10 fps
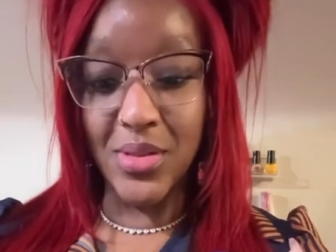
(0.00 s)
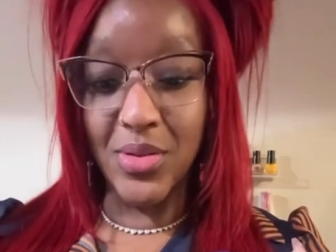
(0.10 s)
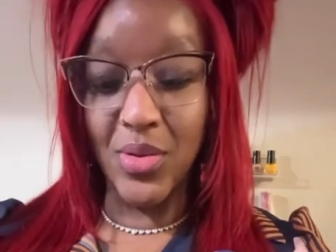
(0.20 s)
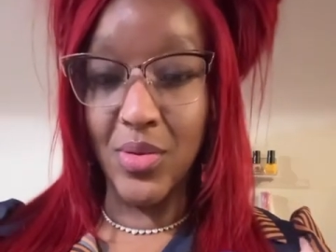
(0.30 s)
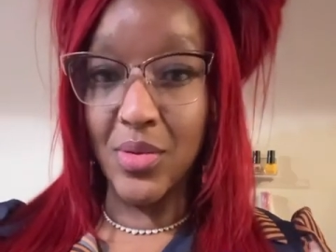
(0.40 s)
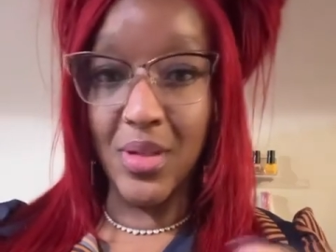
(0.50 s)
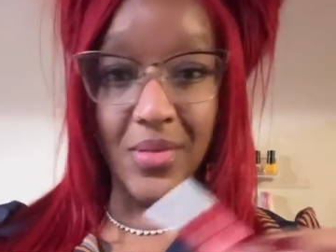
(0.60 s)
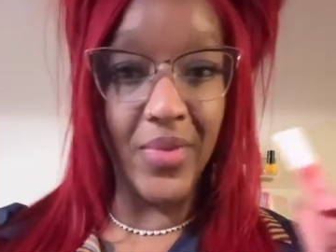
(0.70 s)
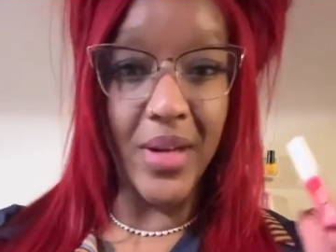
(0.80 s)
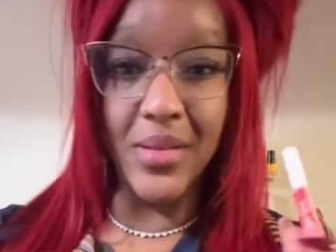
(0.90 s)
You can
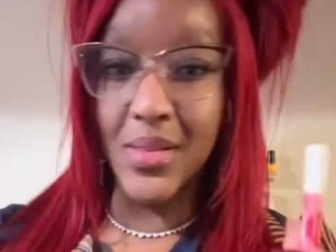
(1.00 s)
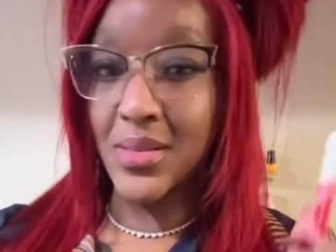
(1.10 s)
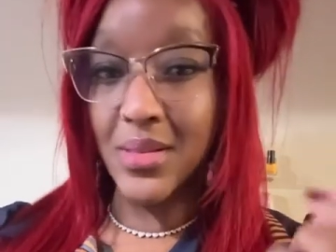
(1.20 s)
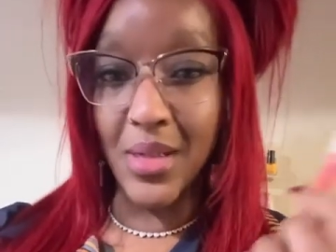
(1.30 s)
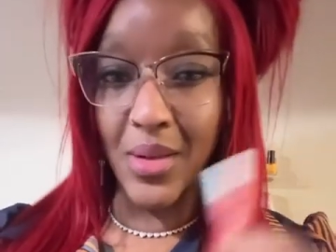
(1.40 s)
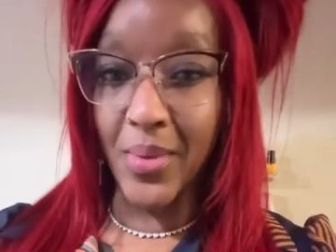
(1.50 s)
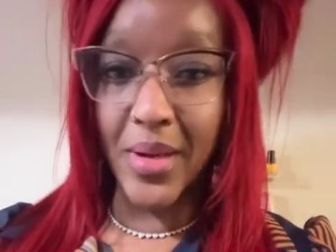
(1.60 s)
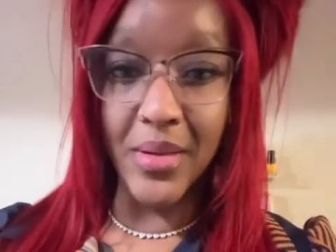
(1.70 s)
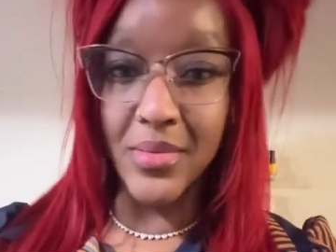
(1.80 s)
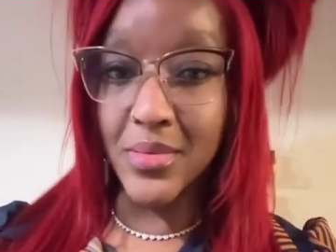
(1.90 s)
find this anywhere